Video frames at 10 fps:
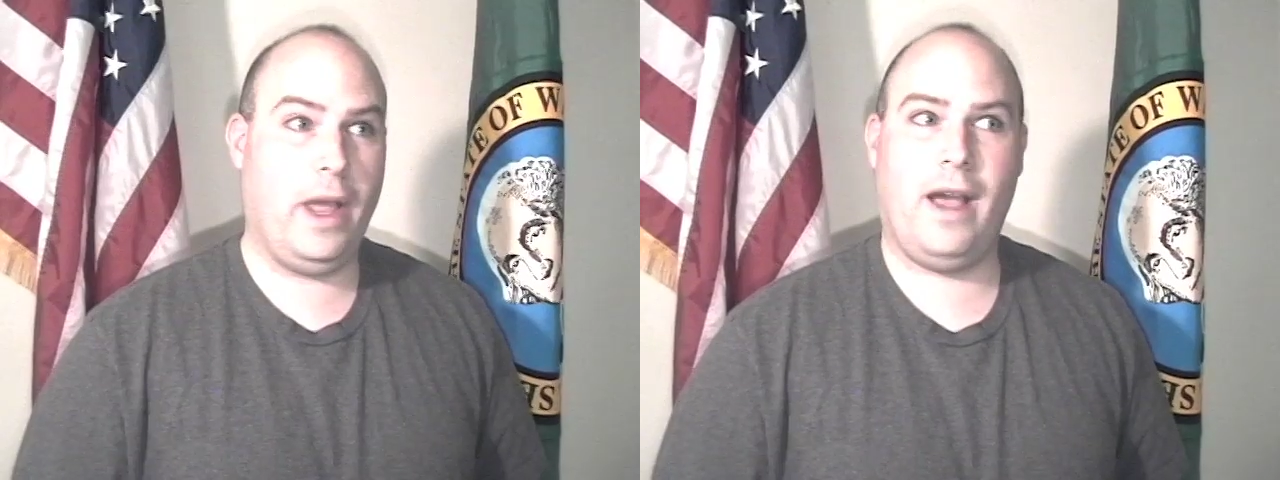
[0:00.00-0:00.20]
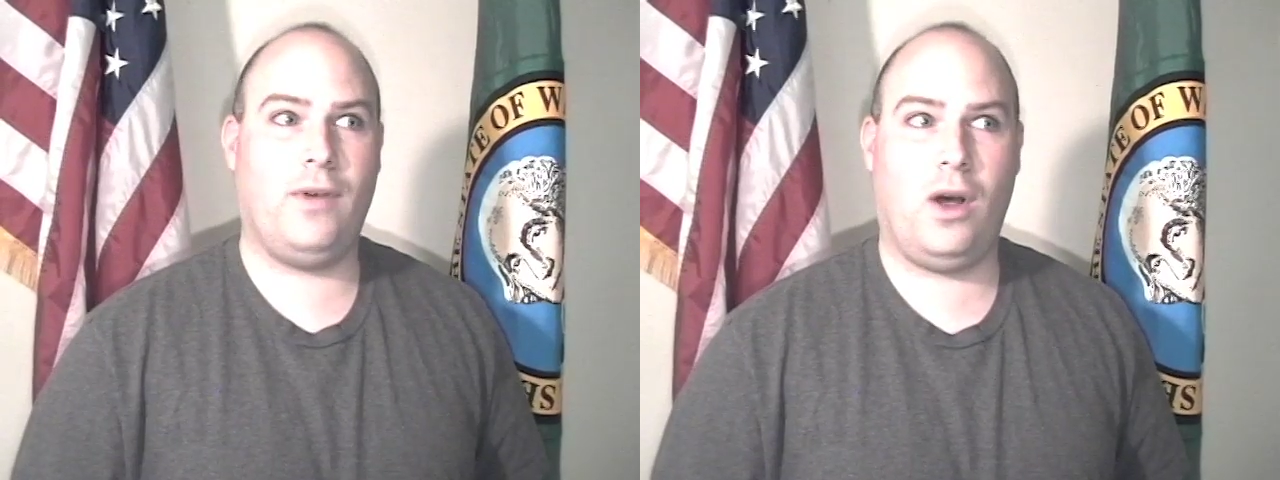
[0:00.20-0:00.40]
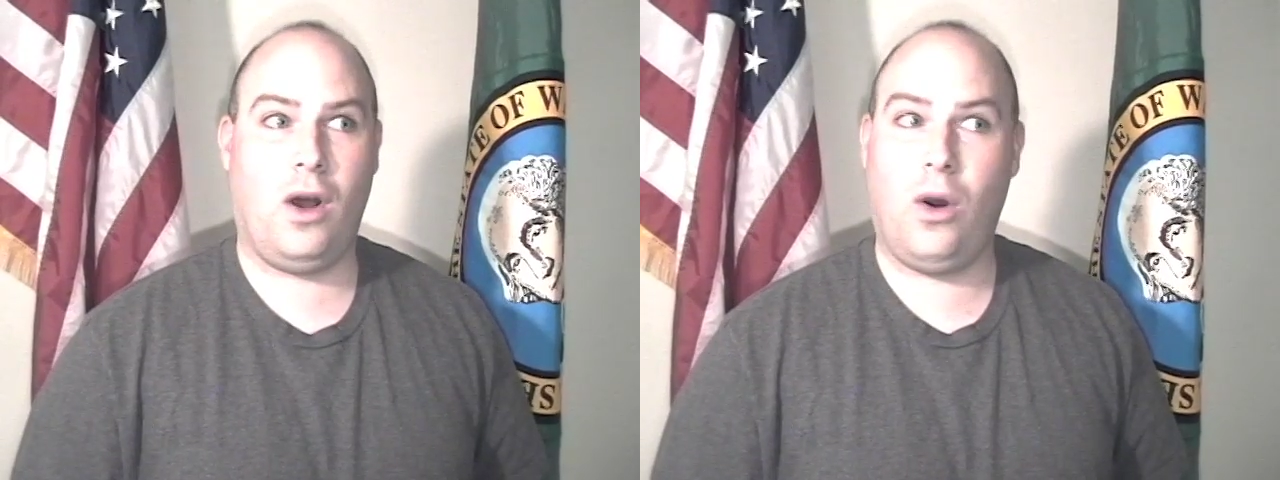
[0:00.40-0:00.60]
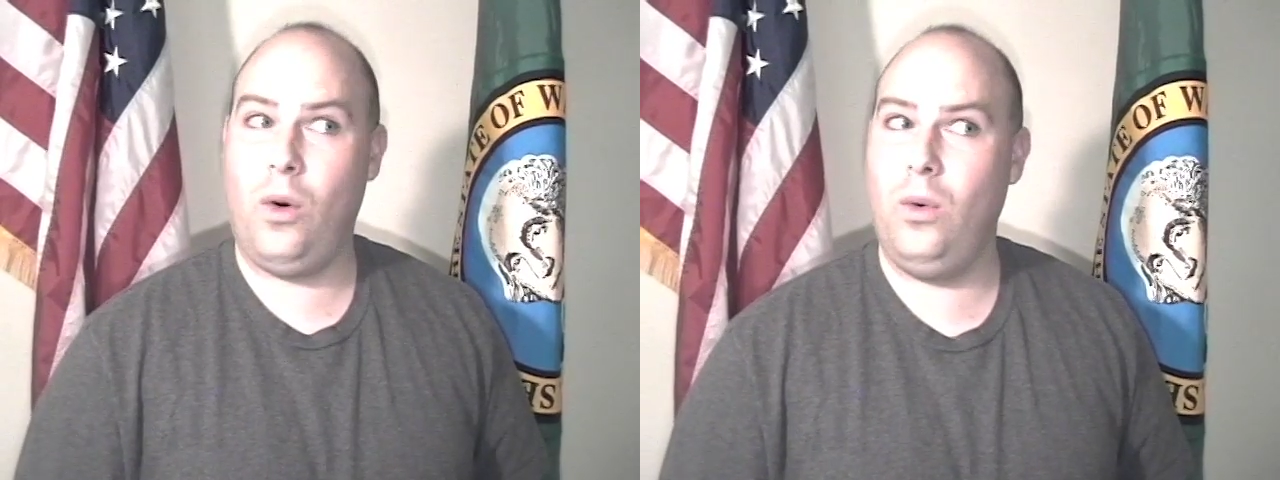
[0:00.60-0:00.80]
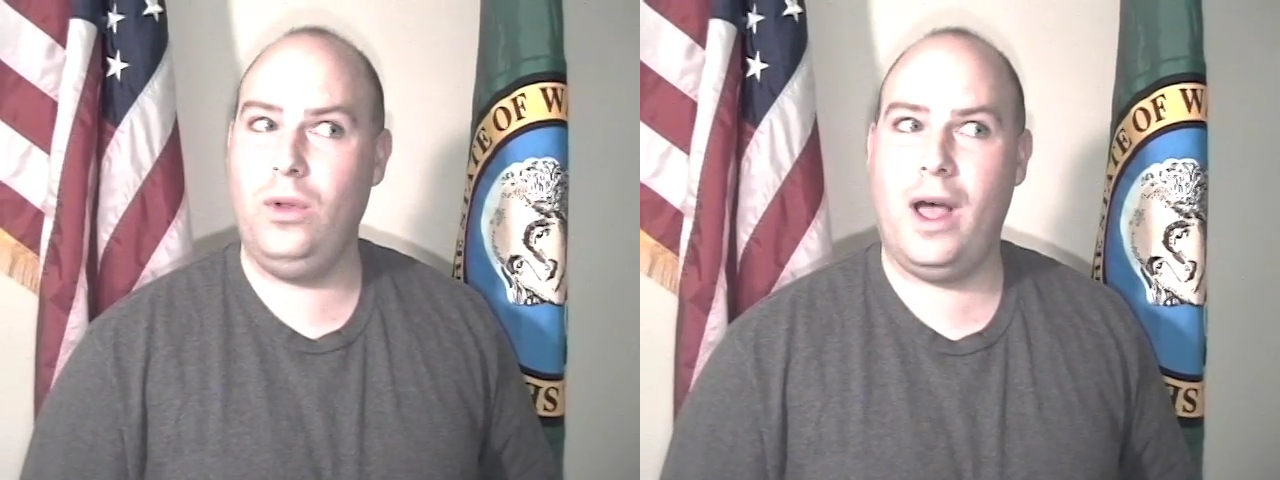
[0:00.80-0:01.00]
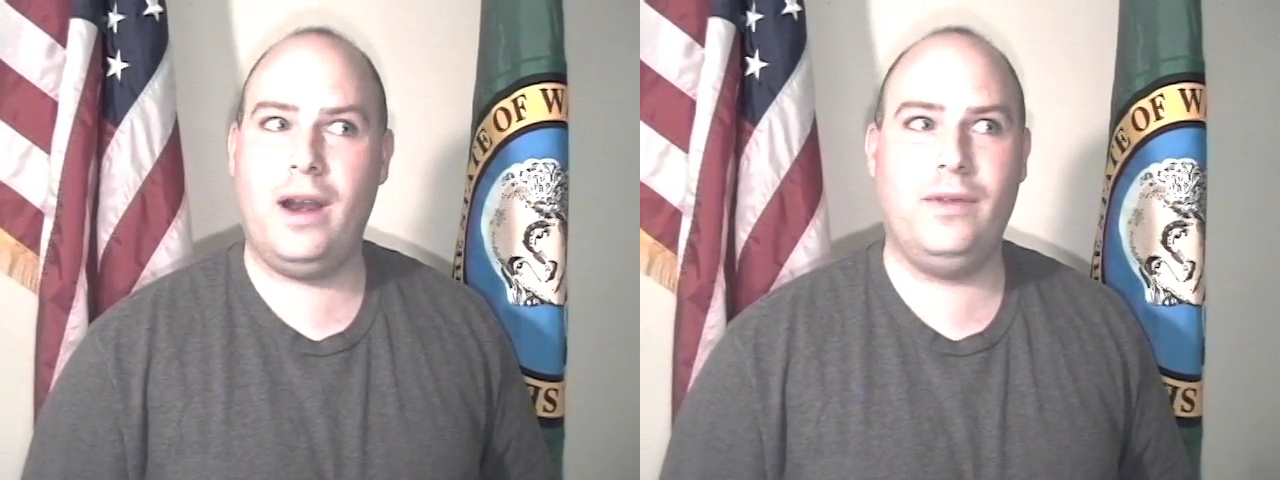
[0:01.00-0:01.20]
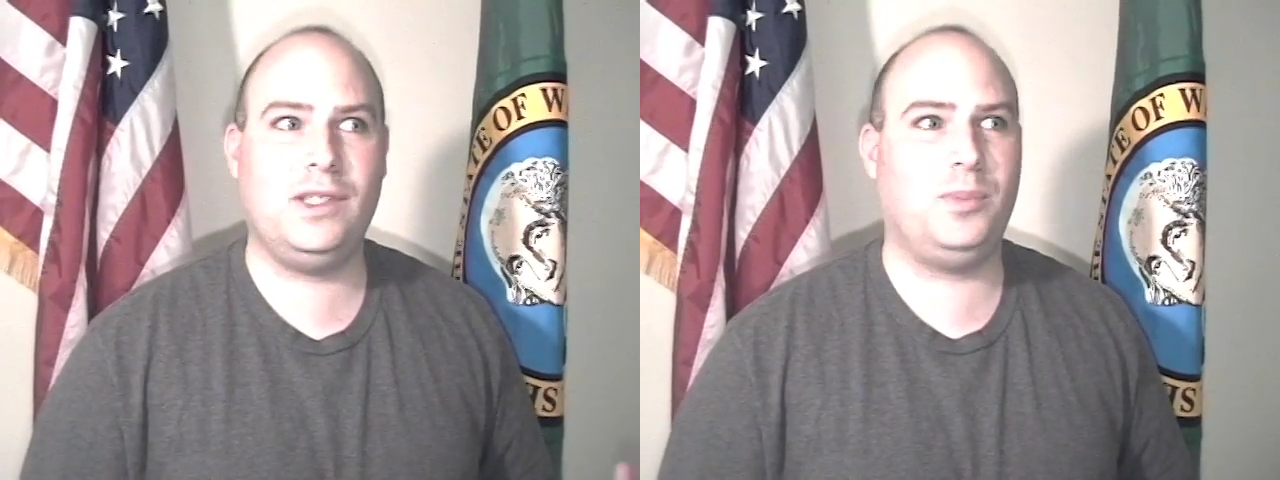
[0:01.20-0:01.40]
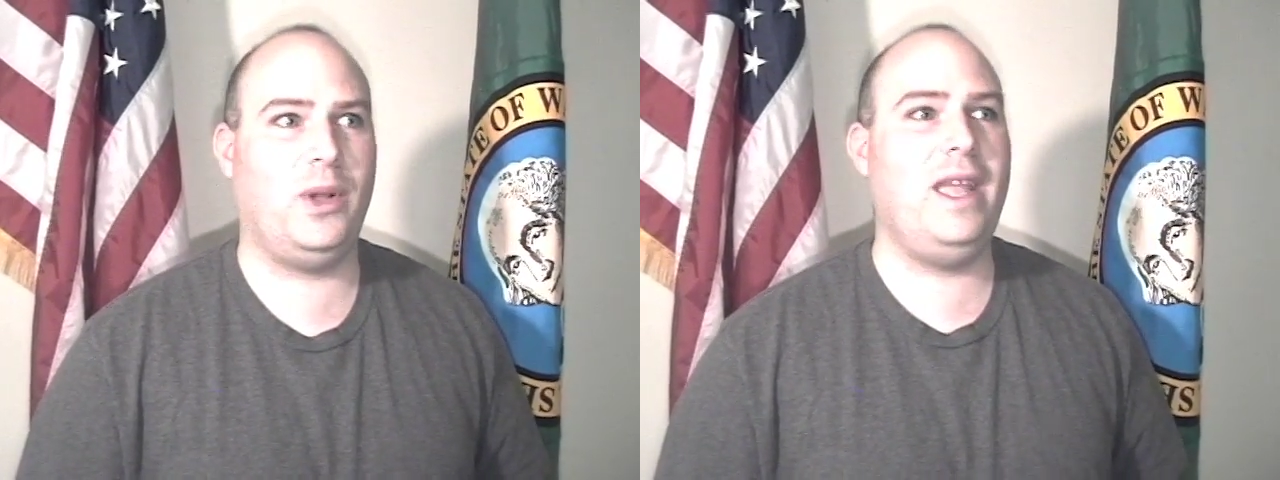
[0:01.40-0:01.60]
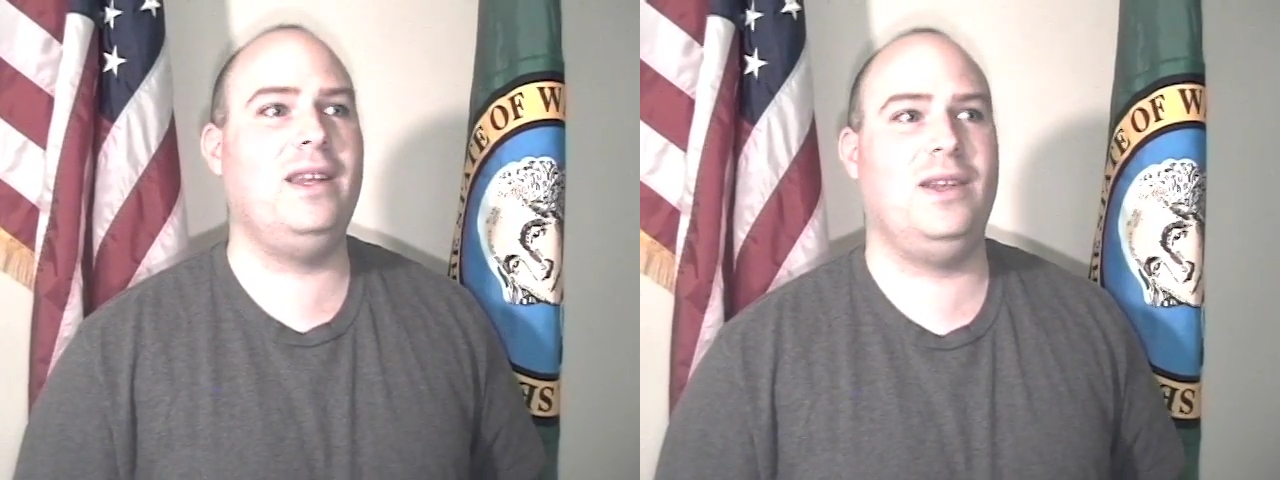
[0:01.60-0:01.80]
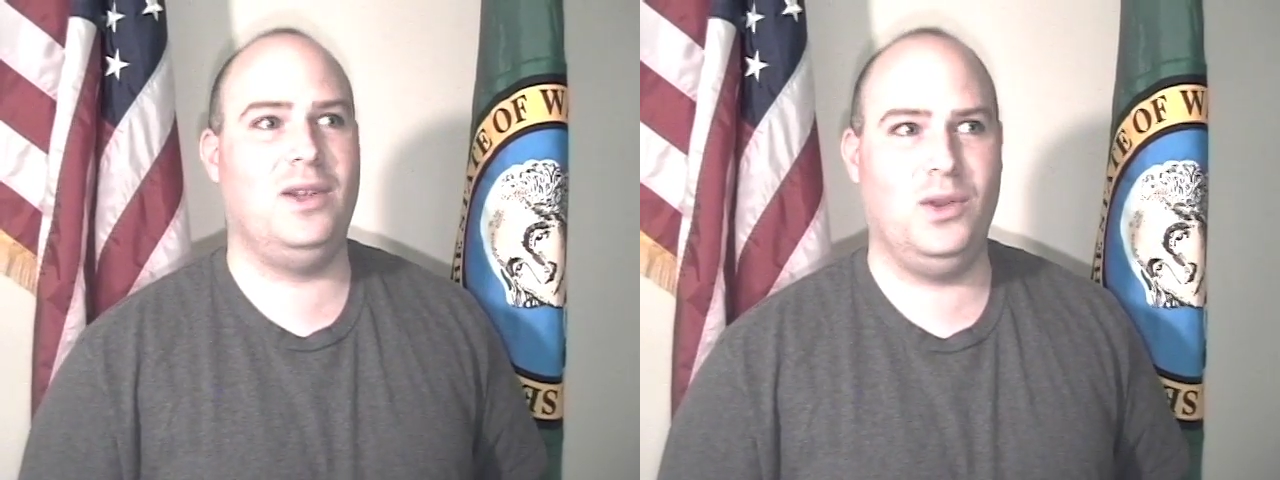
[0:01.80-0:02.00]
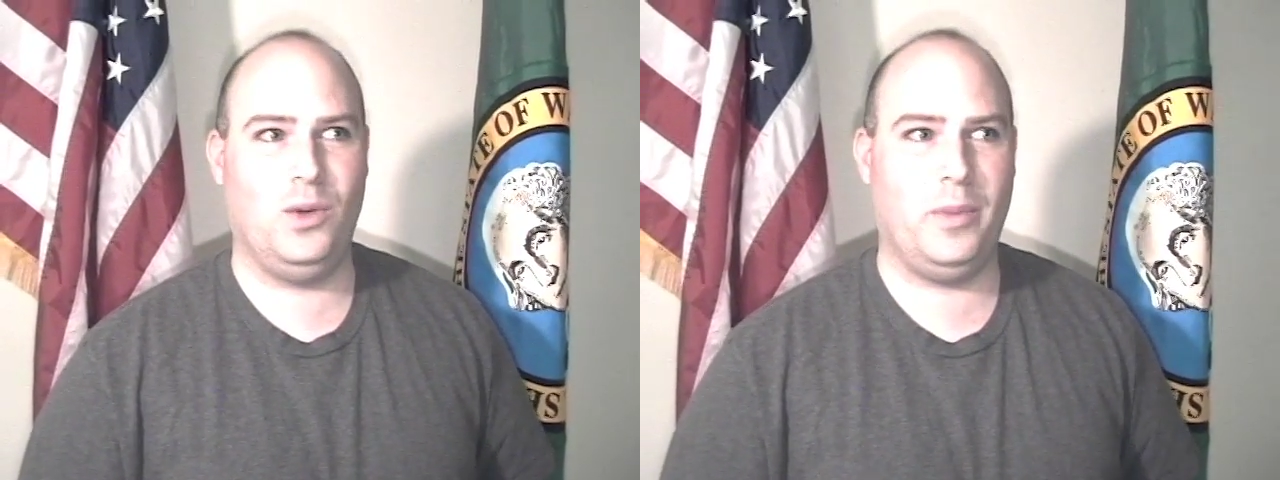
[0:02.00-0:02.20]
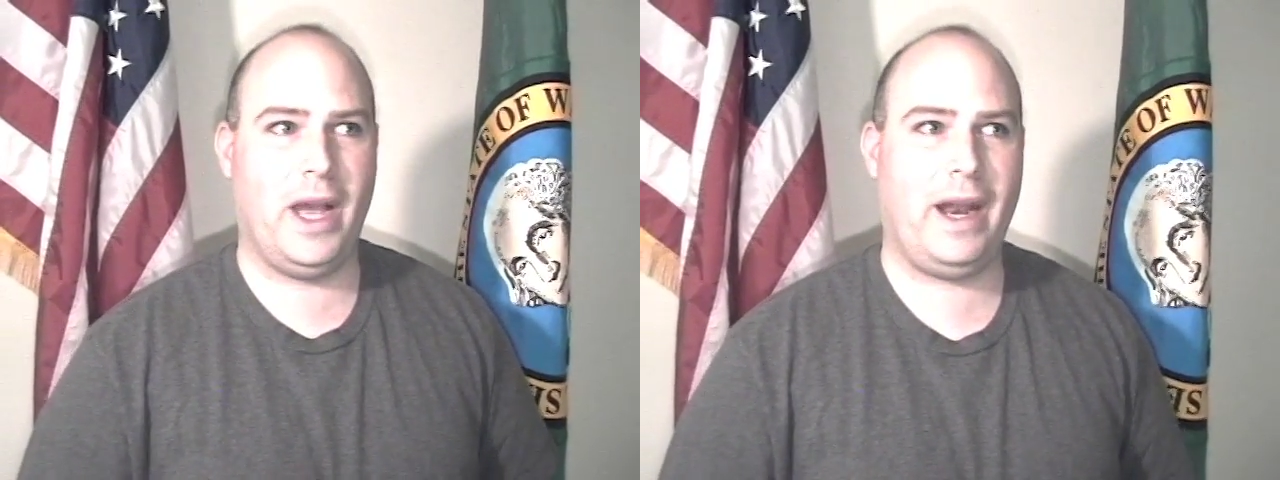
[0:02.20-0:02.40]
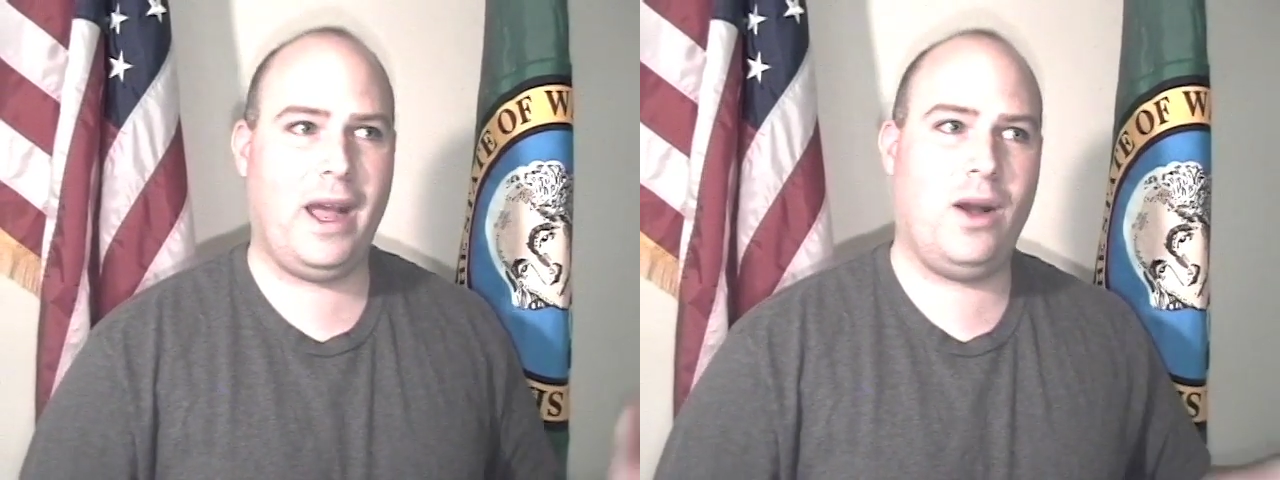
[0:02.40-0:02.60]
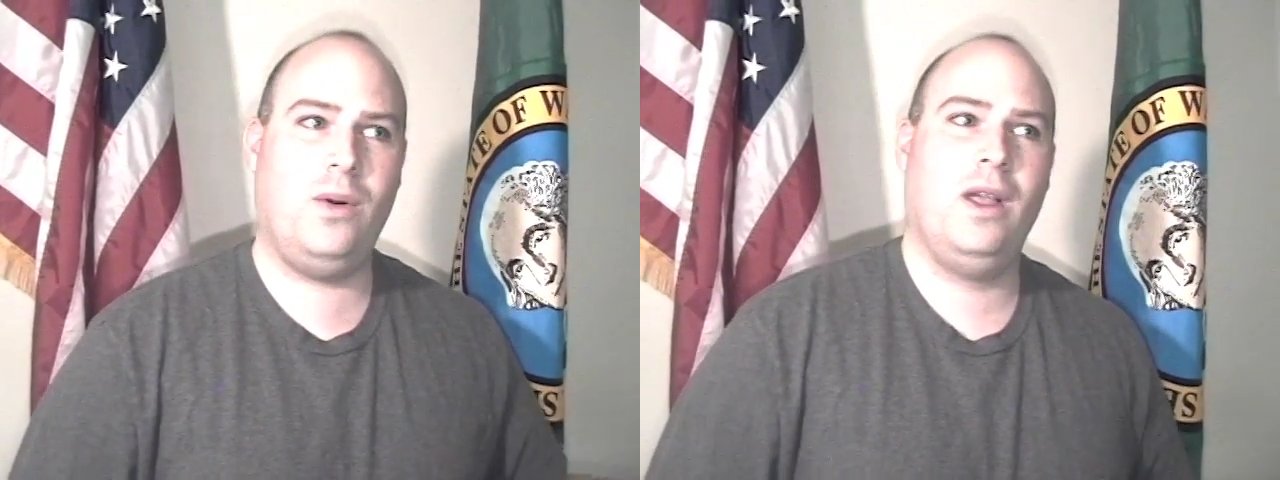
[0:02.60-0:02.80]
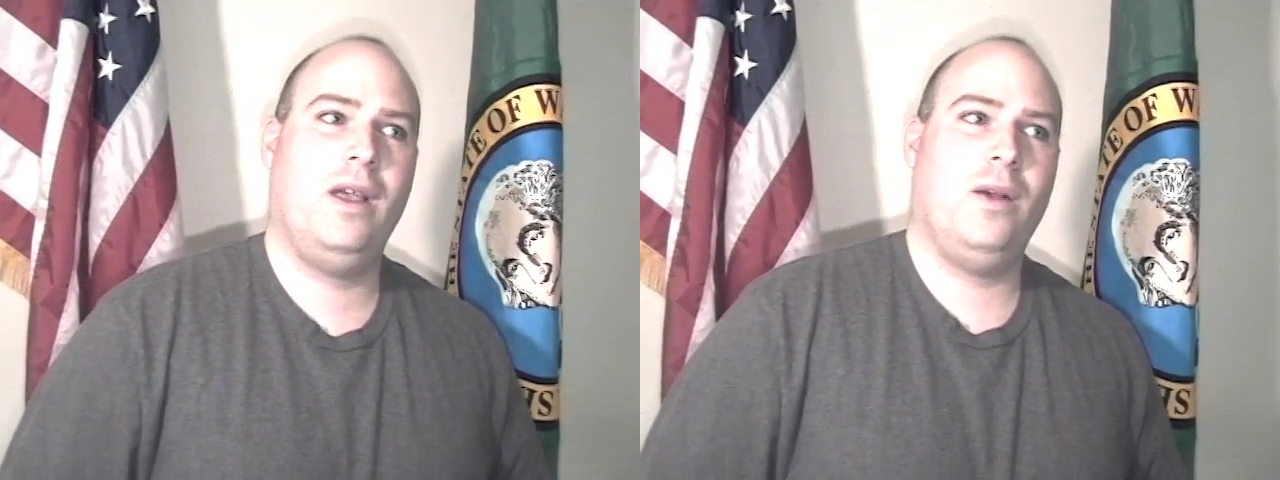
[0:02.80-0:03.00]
have a whole lot of explaining to do about how